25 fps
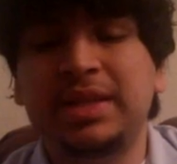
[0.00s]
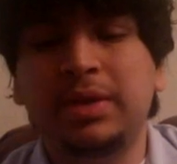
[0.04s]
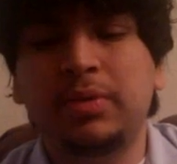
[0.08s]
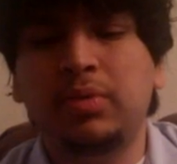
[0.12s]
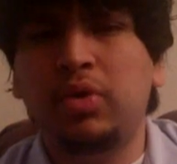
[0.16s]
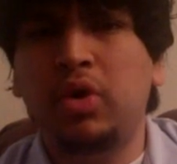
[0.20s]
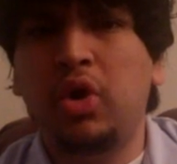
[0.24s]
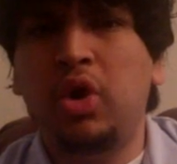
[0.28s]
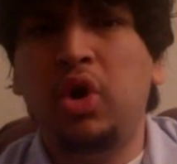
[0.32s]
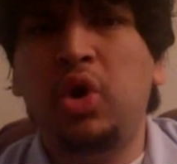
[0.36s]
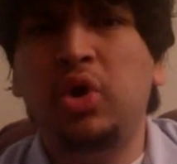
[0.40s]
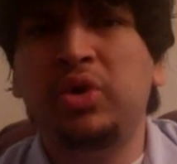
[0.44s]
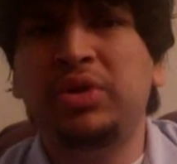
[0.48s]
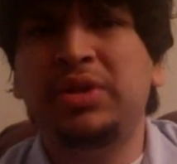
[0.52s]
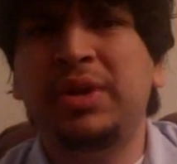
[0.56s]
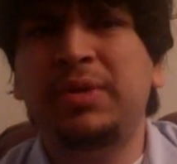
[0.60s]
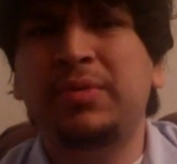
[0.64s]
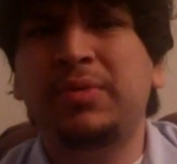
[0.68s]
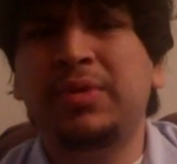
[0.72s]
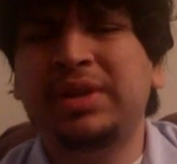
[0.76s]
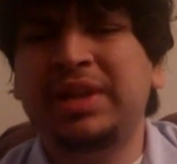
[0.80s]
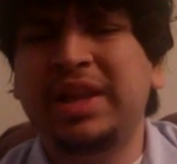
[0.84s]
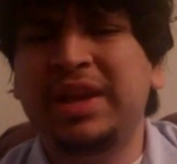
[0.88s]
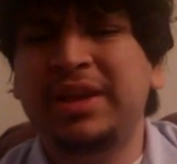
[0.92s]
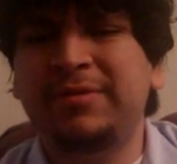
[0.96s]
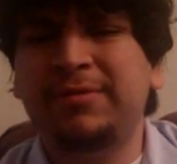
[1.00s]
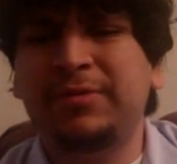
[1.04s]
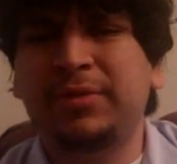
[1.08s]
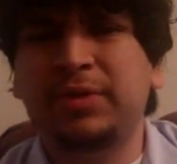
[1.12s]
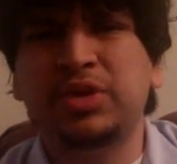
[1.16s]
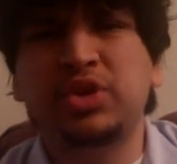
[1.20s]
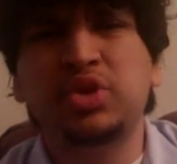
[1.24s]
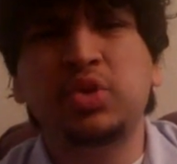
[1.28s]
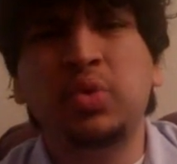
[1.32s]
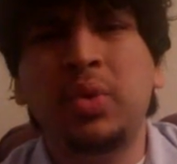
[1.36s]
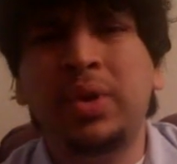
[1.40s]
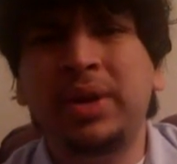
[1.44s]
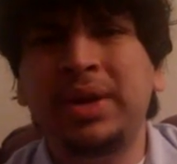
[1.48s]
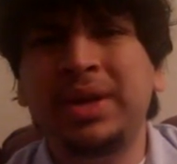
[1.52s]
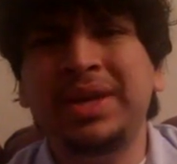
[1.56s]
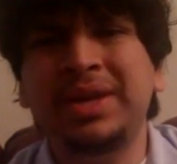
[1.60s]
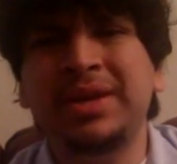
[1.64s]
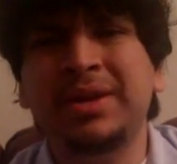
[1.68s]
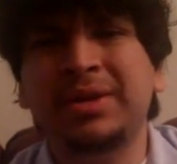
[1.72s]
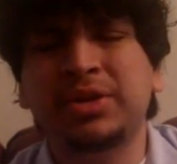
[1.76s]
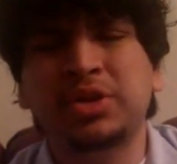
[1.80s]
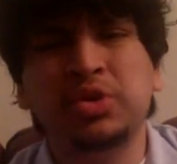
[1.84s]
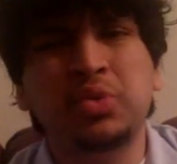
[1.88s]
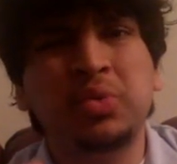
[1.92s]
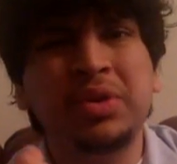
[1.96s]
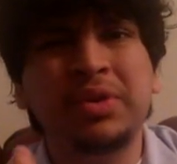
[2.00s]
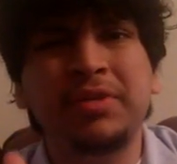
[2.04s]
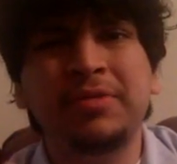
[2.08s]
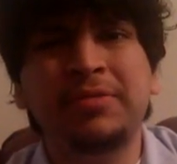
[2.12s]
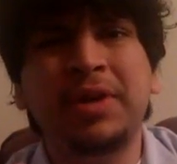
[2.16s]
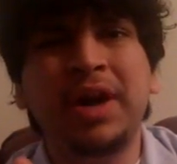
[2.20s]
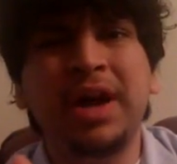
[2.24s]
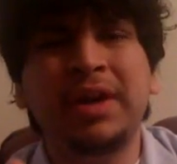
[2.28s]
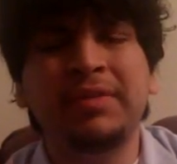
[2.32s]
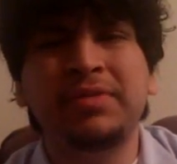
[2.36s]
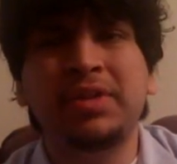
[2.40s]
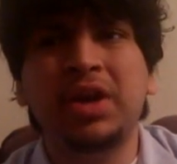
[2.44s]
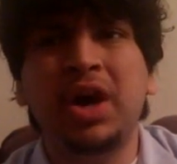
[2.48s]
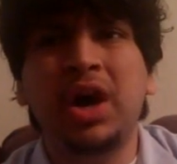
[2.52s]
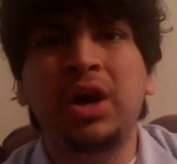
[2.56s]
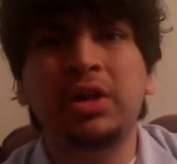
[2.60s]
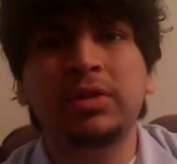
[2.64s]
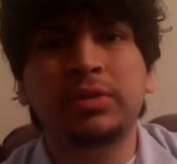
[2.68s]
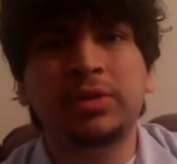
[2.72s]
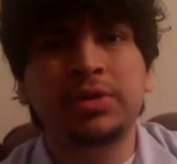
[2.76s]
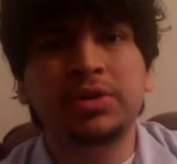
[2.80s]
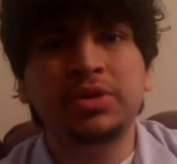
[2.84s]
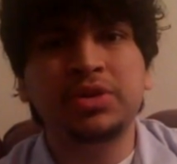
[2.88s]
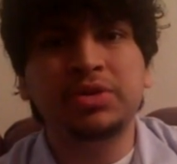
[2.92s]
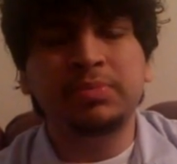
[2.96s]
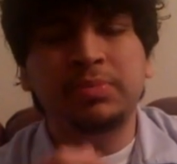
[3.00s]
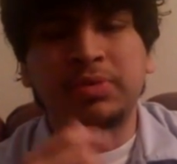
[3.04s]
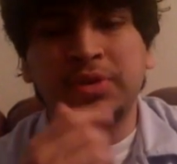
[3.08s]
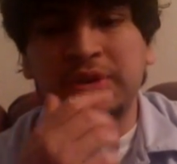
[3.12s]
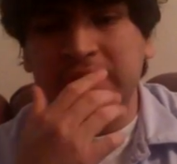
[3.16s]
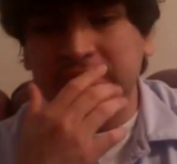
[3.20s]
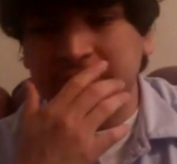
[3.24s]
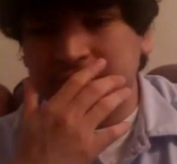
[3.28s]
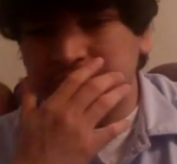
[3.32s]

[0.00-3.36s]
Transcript: they were like for $20 or $25, pretty